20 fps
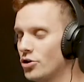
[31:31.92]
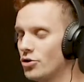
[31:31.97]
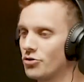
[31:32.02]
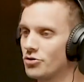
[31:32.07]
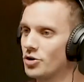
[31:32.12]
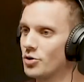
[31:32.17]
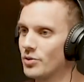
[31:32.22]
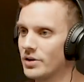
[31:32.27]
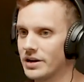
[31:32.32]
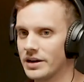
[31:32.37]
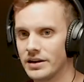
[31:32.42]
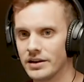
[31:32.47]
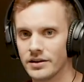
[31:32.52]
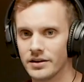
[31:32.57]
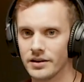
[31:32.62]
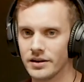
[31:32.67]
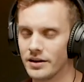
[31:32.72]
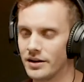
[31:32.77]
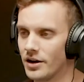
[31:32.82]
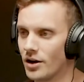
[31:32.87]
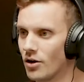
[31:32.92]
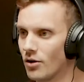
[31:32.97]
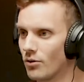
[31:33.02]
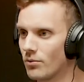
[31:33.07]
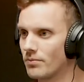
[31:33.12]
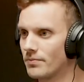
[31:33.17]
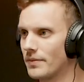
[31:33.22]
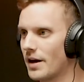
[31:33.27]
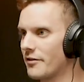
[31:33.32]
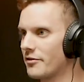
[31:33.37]
you're doing, you know,
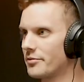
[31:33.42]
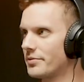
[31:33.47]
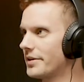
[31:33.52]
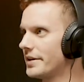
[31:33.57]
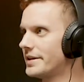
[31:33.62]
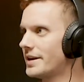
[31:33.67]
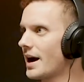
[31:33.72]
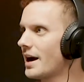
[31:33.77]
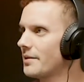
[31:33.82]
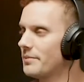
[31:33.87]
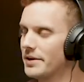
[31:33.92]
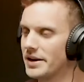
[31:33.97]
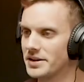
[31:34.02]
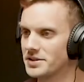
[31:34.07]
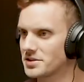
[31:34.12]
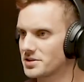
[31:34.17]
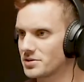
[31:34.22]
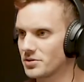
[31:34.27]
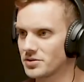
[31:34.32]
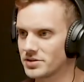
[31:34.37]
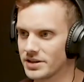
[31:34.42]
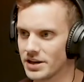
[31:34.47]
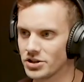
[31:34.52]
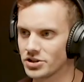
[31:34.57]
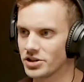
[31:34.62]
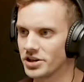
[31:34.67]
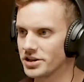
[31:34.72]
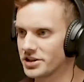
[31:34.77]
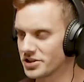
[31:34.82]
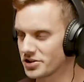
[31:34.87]
the Diabetes
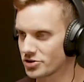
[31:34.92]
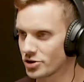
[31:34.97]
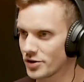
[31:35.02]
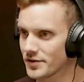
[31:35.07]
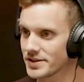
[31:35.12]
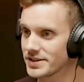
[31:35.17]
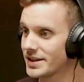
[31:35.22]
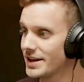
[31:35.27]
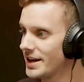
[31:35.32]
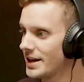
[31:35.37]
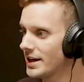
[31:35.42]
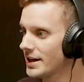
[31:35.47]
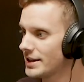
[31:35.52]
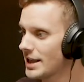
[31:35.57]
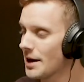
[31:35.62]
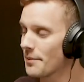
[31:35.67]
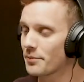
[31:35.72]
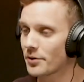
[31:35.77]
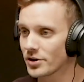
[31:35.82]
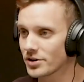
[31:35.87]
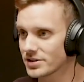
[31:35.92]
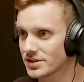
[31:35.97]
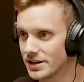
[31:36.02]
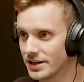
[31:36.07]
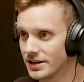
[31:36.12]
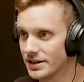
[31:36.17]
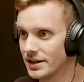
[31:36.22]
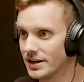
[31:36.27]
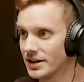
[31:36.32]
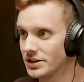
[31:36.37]
Association a disservice. That
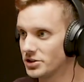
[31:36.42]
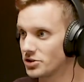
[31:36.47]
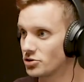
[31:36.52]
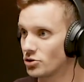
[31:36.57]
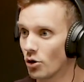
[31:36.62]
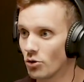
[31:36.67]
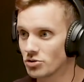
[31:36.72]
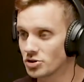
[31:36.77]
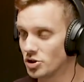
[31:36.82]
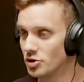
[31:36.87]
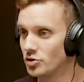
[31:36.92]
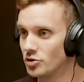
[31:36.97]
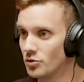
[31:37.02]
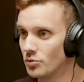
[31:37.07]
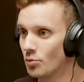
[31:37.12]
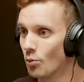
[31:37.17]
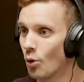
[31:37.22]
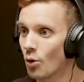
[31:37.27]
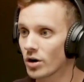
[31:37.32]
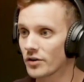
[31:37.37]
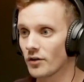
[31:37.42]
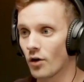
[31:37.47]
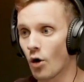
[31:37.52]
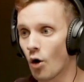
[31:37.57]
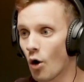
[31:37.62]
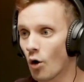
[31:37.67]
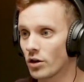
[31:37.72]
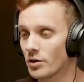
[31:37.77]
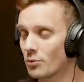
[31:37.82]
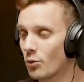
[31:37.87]
person just goes into more of a
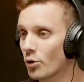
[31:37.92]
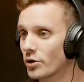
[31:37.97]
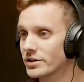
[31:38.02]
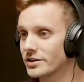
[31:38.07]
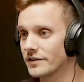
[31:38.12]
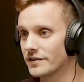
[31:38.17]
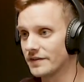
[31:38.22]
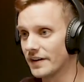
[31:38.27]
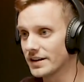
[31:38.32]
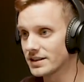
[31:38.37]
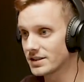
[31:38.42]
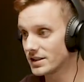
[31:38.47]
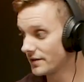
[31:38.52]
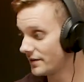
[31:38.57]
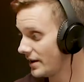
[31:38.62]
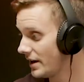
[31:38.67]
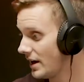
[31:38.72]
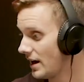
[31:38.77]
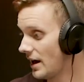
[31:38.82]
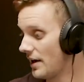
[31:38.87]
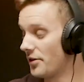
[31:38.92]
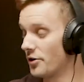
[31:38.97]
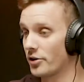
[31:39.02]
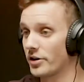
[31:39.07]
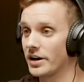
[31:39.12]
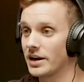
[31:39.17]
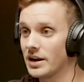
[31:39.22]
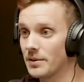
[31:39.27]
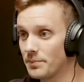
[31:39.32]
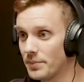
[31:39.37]
hole and more defensive, and they're
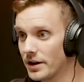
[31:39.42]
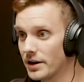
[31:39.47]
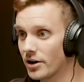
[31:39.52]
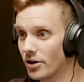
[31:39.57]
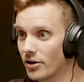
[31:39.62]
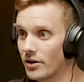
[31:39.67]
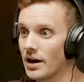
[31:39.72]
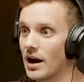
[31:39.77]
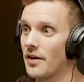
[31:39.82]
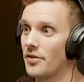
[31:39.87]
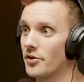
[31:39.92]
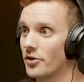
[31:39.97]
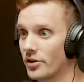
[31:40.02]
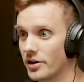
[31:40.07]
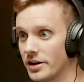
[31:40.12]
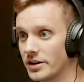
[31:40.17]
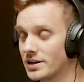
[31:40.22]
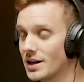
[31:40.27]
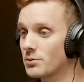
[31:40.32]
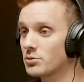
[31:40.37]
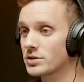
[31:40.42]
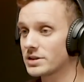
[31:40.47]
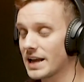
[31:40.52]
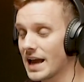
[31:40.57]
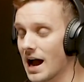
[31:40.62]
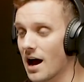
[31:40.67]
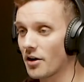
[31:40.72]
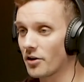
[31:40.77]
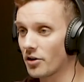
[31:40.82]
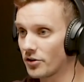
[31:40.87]
going to get bigger and they're going to double
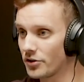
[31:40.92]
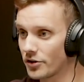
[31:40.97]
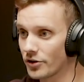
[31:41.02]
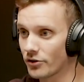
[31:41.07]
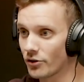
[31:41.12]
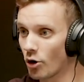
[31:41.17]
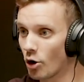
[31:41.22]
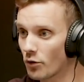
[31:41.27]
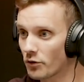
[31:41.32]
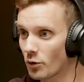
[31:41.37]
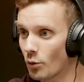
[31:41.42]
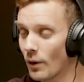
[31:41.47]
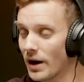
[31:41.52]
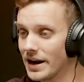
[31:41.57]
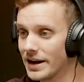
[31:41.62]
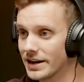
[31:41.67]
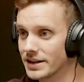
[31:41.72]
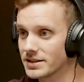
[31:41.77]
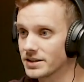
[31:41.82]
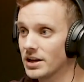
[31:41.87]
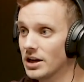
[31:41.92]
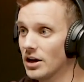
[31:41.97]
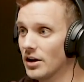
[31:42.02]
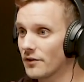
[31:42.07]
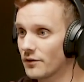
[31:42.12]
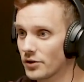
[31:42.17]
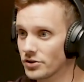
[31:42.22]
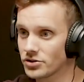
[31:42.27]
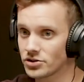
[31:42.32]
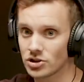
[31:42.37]
down on their overweightness
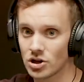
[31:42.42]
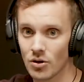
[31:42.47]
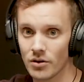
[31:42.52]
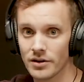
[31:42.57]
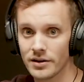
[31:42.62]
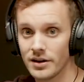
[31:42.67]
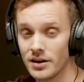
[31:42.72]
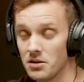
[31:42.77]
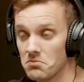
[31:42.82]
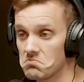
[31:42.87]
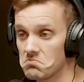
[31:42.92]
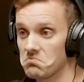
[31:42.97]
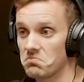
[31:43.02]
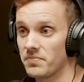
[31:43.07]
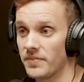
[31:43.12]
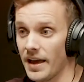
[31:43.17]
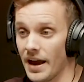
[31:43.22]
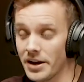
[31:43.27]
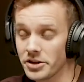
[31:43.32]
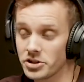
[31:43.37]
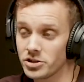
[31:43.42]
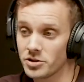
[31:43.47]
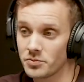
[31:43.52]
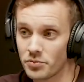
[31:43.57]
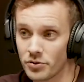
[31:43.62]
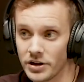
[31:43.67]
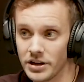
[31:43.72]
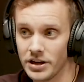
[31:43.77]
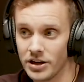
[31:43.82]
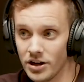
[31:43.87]
versus going, they actually look
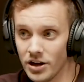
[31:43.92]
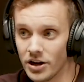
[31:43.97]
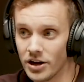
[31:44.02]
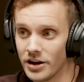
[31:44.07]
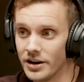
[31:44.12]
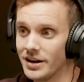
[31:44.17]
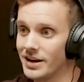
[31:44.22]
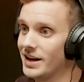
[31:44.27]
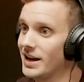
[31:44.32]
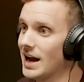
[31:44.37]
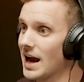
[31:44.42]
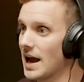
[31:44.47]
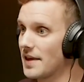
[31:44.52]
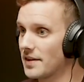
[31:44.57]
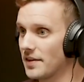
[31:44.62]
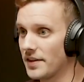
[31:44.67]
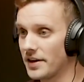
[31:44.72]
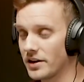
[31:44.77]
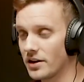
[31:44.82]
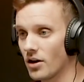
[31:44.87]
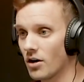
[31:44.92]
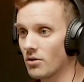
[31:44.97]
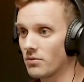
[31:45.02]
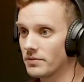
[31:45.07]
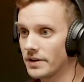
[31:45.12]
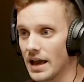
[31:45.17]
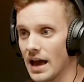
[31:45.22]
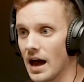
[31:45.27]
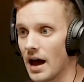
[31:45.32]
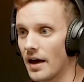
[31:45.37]
pretty good. And then they go,
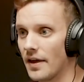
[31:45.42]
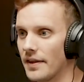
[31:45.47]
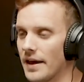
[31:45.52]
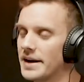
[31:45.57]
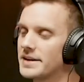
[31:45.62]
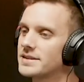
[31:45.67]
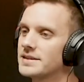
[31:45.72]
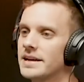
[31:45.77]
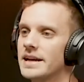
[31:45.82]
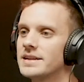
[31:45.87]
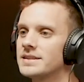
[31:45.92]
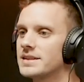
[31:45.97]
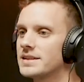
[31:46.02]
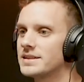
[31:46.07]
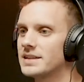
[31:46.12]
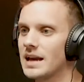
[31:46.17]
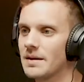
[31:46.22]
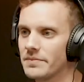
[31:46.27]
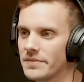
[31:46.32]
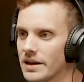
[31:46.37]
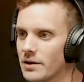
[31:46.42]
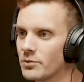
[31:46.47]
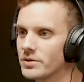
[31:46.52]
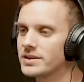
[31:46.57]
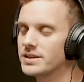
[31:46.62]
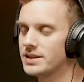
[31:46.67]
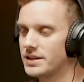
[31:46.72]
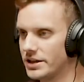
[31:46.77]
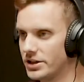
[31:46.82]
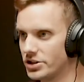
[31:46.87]
yeah, it's the same thing with
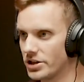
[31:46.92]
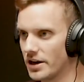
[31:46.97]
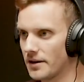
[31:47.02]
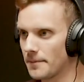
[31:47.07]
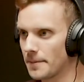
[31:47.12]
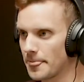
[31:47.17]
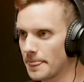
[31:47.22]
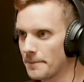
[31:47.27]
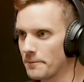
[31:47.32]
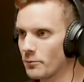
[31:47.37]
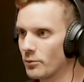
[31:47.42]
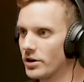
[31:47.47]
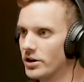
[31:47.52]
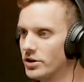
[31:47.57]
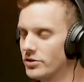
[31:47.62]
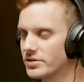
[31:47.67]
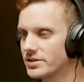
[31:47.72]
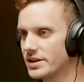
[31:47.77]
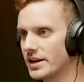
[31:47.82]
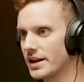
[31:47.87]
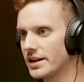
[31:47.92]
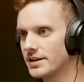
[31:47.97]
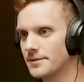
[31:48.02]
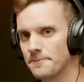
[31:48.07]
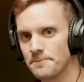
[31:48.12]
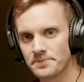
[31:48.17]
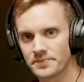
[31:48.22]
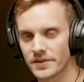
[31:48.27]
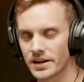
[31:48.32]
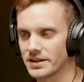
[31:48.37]
TJ. When you said,
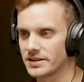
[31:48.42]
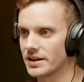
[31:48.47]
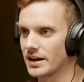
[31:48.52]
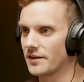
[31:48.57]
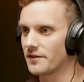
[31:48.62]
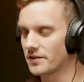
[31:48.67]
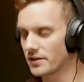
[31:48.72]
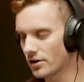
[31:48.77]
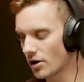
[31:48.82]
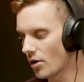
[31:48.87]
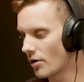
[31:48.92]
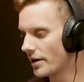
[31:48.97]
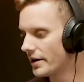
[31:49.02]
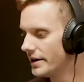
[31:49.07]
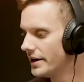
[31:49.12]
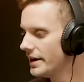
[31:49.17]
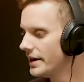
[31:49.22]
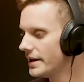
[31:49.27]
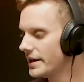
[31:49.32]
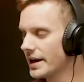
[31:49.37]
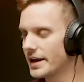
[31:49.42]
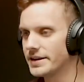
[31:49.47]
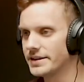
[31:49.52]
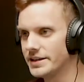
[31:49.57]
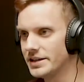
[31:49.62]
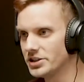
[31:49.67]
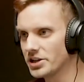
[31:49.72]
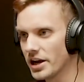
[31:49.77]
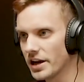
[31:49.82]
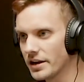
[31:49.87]
instead of going, yeah,
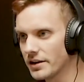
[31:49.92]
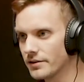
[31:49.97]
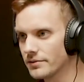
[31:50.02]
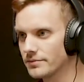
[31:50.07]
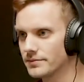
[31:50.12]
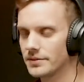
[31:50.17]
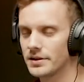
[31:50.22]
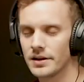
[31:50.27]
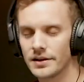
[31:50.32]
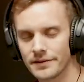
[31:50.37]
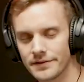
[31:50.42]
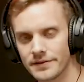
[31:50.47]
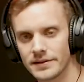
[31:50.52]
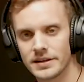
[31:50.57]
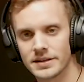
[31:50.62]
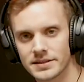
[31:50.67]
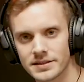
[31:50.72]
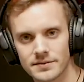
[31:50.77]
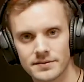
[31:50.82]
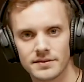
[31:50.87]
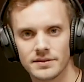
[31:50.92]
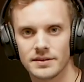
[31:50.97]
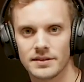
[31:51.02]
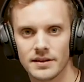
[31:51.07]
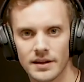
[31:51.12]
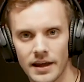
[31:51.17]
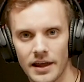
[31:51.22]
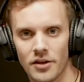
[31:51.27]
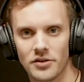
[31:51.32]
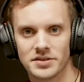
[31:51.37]
TJ, this
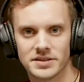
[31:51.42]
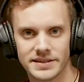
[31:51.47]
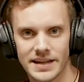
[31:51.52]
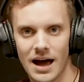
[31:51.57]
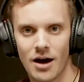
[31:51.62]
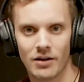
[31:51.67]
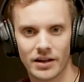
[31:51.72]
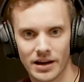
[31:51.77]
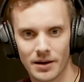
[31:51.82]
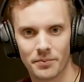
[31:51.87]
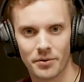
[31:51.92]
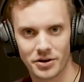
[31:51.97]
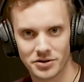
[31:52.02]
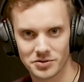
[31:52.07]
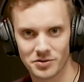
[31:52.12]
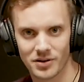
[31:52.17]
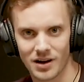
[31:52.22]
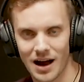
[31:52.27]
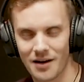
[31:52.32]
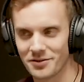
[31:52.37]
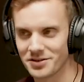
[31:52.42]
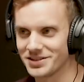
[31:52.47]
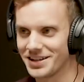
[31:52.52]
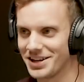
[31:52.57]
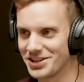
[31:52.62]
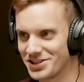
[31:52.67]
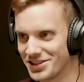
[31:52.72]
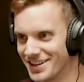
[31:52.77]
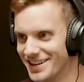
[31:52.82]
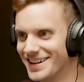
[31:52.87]
is now like a personal
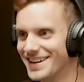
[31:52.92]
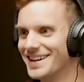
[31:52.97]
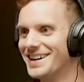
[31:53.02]
conversation.